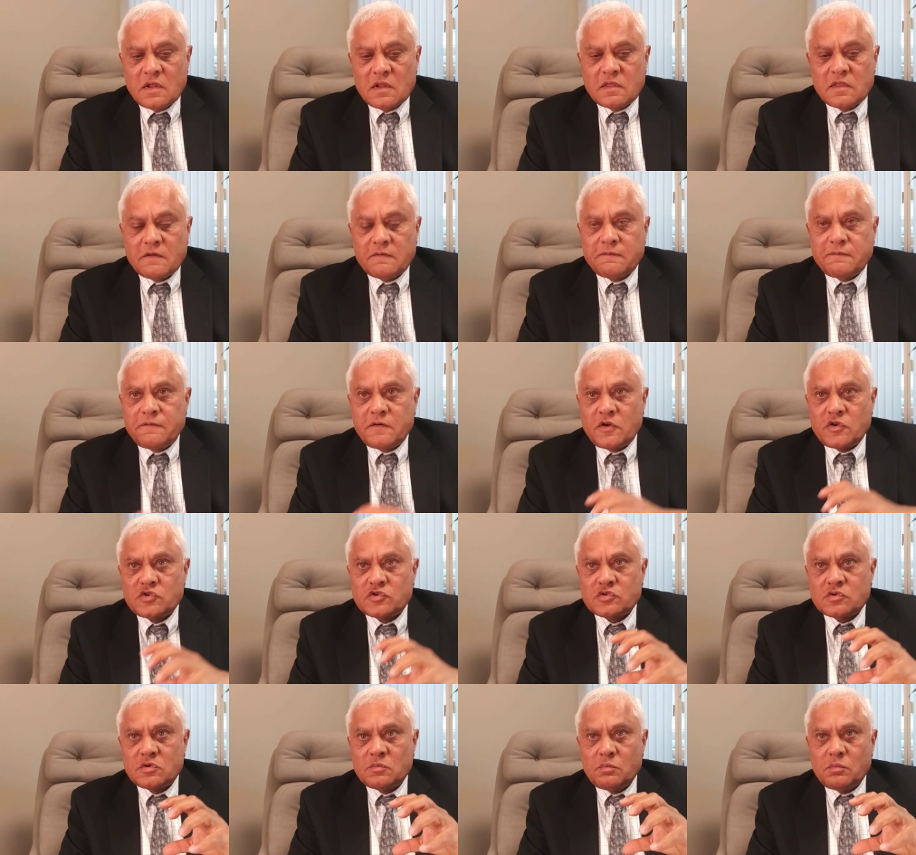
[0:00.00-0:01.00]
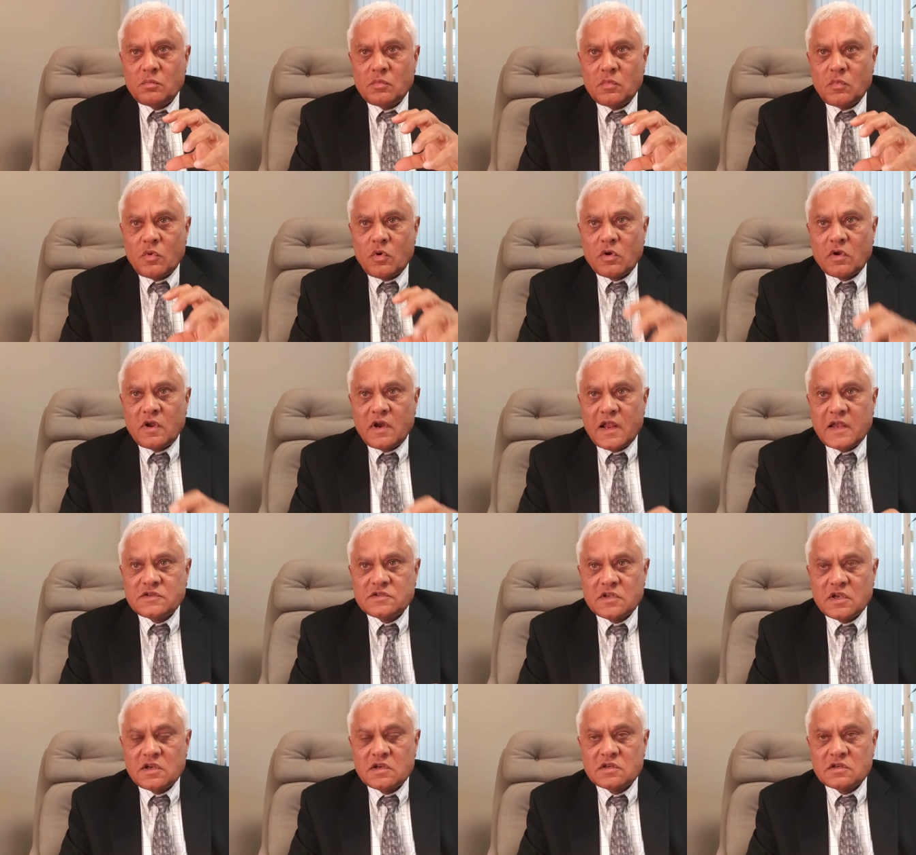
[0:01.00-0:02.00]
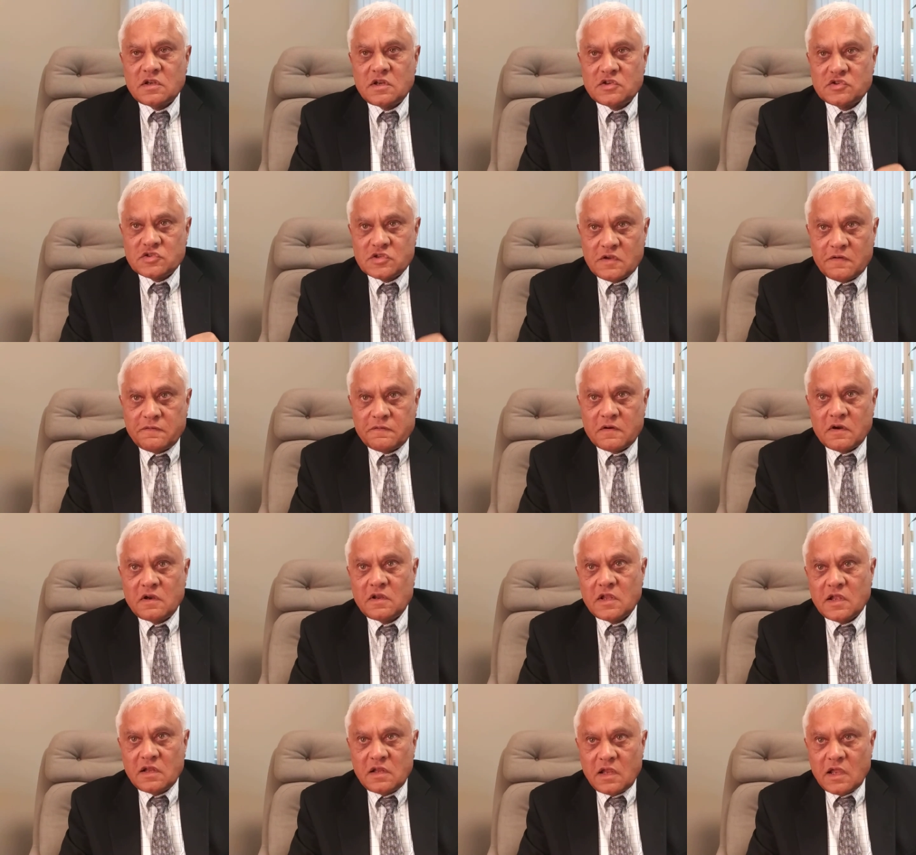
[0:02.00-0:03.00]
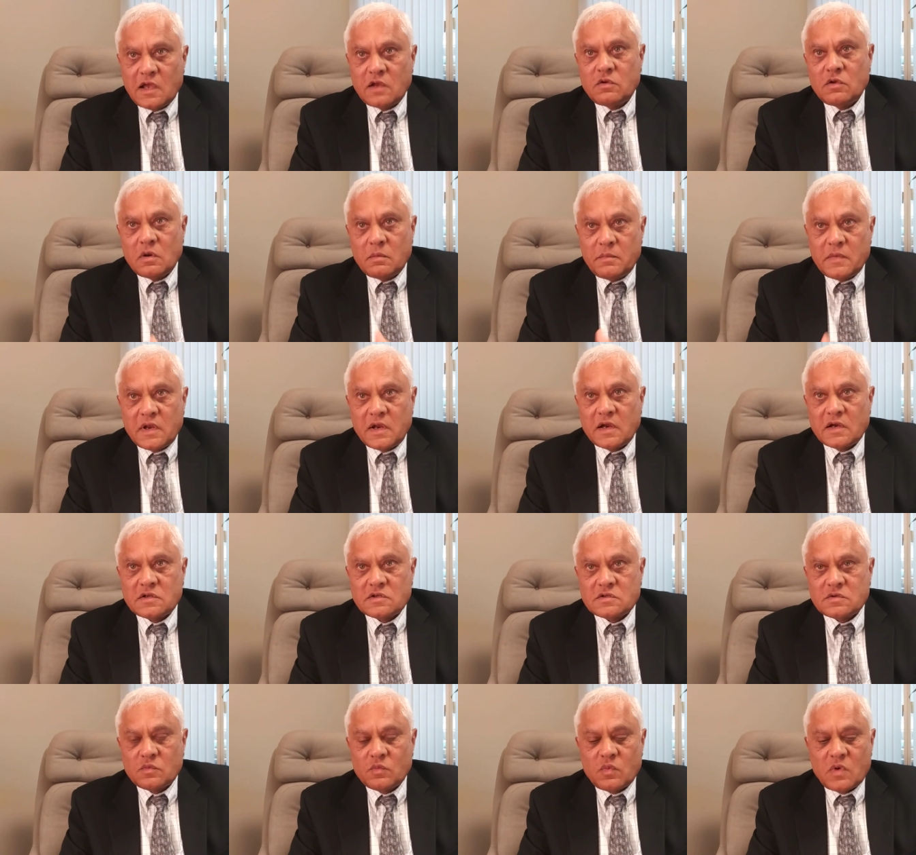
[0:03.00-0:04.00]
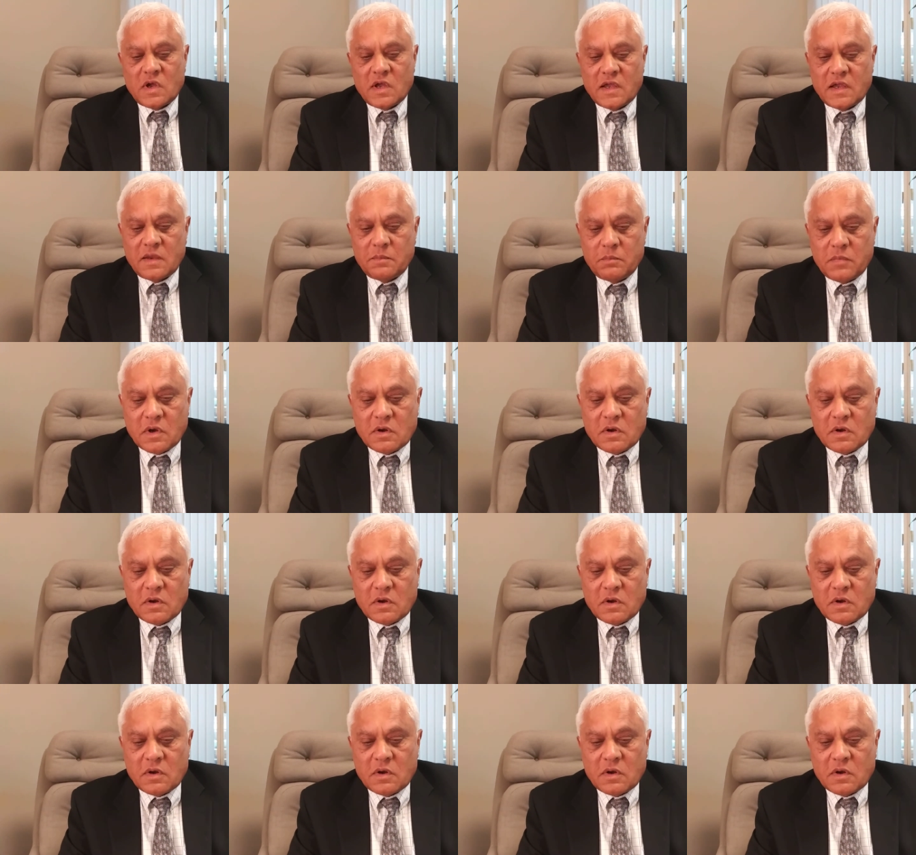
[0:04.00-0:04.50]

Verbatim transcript: the first organization is different than the annual minutes. Why?